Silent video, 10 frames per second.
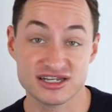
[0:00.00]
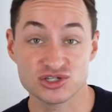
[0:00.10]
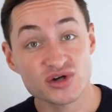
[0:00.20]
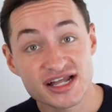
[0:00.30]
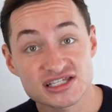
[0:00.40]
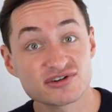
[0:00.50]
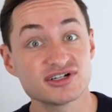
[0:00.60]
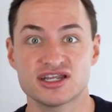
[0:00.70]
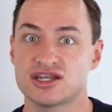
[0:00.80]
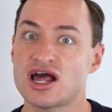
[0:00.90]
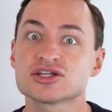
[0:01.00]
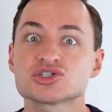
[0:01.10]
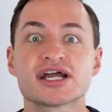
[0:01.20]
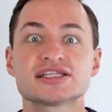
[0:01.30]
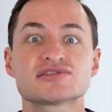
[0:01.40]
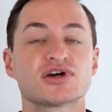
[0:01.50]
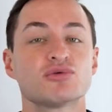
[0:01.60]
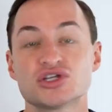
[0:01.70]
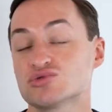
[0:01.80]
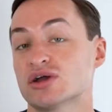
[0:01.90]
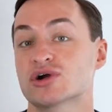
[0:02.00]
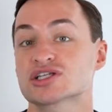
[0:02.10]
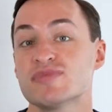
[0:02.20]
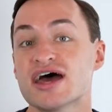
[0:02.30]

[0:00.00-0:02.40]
did it transfer, did it not transfer, which one worked